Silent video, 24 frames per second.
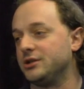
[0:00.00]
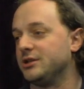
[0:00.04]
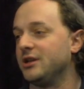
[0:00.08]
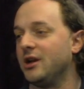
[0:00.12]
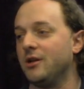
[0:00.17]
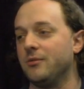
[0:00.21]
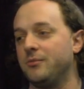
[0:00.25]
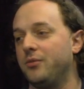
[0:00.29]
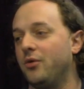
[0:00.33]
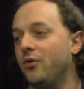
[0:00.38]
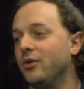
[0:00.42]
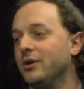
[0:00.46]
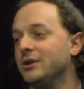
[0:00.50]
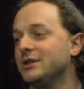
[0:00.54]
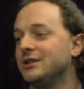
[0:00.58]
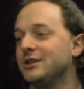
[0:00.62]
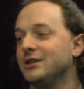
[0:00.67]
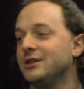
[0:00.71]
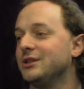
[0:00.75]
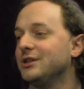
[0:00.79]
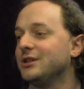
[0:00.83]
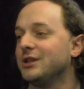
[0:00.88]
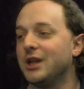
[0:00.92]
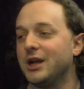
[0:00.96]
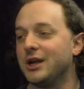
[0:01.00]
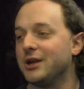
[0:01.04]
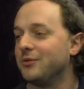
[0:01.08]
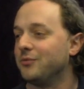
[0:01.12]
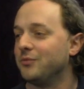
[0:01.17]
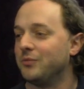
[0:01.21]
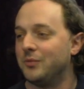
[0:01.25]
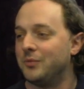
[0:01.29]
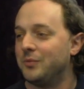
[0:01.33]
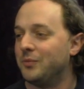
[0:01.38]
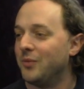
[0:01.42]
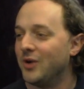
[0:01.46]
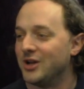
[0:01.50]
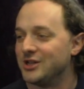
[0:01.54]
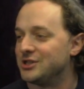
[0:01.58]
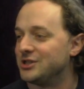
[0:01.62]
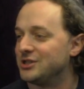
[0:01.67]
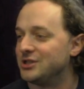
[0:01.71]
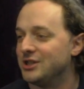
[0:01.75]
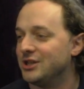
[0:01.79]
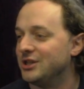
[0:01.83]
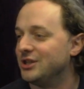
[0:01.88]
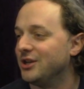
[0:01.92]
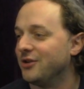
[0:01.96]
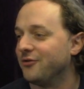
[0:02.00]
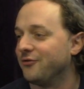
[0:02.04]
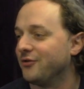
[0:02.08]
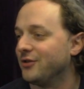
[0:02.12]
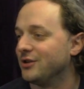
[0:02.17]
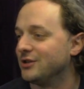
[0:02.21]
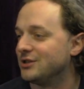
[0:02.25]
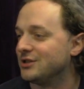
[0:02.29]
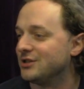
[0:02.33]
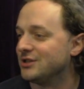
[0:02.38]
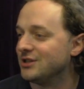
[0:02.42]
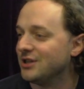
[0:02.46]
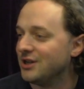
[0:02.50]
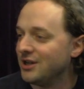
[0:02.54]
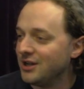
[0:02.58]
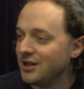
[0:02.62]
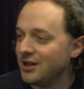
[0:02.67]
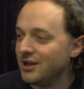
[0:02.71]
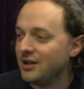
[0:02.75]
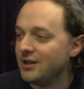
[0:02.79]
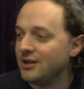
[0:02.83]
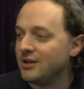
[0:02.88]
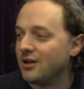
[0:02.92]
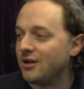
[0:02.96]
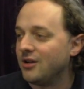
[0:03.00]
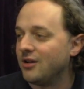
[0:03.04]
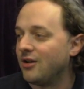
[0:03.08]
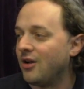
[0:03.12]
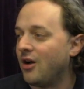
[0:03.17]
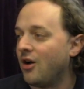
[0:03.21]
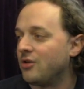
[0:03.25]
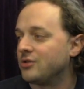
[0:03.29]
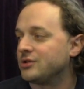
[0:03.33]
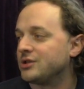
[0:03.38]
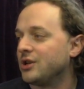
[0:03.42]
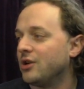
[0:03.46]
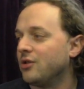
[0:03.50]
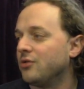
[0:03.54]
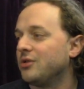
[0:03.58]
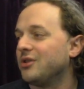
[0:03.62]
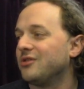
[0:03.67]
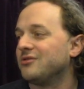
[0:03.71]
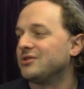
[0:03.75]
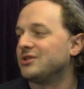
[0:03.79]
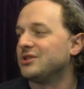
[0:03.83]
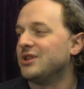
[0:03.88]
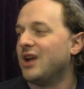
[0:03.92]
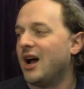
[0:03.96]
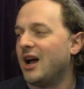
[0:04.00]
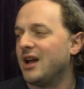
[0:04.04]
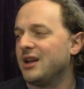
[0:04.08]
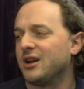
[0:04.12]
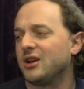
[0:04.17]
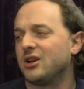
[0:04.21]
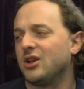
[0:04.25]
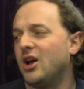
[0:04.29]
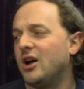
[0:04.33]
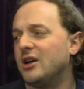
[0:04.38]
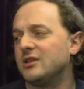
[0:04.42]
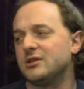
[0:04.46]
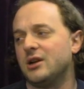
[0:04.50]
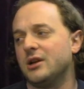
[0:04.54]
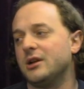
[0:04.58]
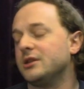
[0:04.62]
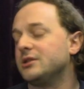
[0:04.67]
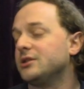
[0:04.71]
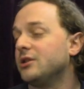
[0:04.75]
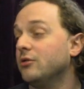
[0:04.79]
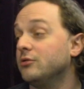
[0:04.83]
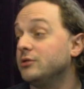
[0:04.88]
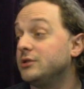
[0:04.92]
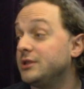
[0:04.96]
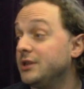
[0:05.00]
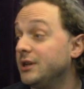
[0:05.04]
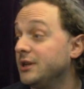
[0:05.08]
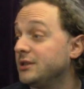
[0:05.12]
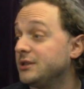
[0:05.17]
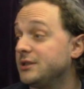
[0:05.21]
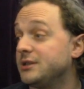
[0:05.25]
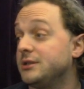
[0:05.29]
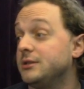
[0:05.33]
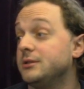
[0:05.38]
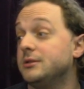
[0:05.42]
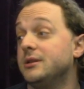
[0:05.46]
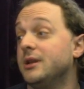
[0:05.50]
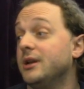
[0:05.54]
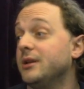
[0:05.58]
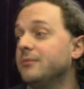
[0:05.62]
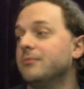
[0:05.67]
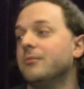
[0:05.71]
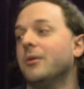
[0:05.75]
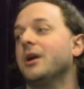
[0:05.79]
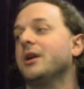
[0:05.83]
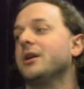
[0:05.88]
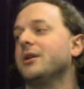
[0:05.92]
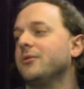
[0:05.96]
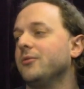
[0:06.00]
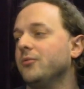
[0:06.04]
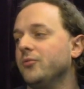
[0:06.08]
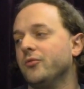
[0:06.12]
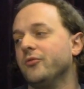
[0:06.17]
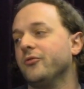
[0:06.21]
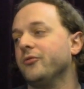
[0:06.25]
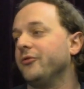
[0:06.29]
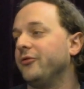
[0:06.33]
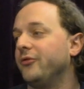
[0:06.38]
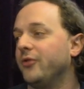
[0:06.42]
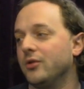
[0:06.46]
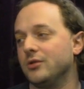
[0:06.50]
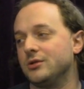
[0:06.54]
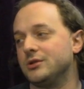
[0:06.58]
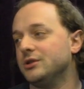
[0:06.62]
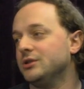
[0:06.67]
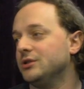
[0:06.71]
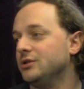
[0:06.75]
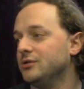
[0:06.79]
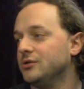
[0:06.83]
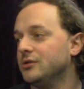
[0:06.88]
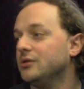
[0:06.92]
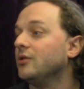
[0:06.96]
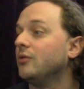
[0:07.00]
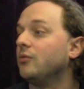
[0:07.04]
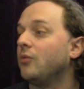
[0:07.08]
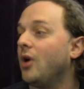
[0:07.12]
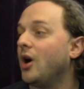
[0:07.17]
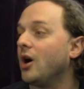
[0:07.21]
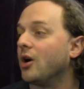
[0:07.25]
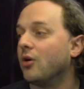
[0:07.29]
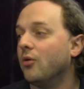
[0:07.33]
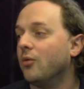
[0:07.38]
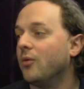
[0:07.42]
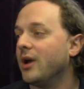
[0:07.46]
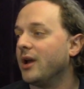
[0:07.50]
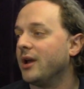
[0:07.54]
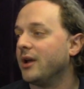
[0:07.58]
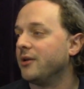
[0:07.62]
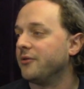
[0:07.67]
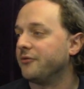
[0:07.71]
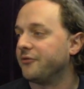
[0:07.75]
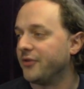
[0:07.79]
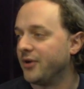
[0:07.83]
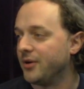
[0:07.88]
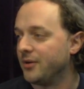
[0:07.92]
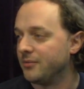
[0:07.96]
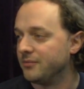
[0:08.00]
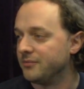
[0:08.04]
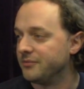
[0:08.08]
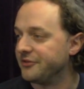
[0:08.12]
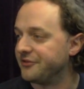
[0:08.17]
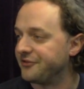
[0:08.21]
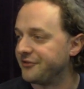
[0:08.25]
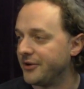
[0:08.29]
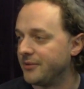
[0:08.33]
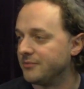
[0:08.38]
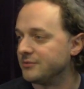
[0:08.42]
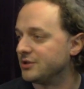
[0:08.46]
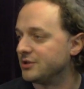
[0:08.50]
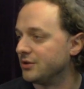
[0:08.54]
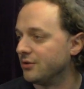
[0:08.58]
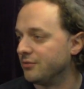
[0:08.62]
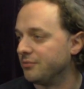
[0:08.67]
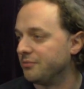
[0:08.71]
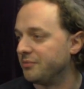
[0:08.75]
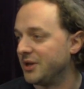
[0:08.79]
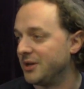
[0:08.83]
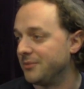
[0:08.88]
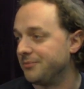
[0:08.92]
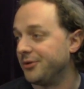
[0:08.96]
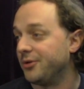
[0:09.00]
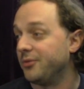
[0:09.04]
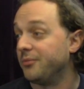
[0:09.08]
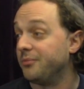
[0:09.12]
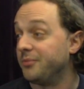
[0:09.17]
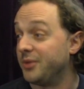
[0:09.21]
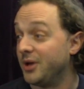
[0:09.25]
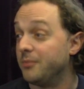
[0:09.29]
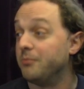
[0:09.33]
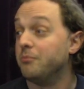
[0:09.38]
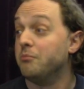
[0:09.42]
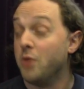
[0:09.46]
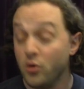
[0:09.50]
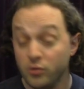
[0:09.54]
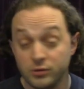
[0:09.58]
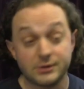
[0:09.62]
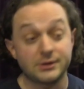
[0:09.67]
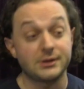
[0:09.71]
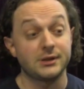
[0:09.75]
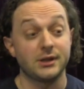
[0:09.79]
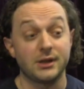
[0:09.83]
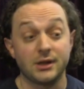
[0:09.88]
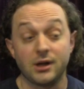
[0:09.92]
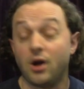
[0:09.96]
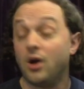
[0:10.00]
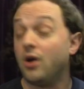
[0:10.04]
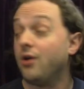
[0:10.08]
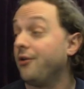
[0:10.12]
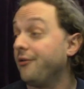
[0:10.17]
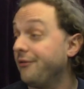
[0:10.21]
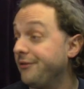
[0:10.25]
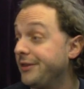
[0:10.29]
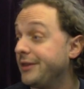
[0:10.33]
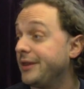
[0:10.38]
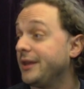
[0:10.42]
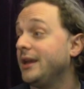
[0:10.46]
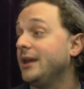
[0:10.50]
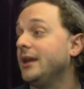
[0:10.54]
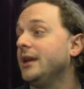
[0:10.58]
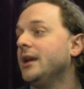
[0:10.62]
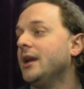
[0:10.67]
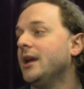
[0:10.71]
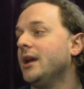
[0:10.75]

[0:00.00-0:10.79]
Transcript: out poison, like, what's the difference? Also, there's not a clause on associates that, like, forces you to walk away from, from certain people. But mostly all the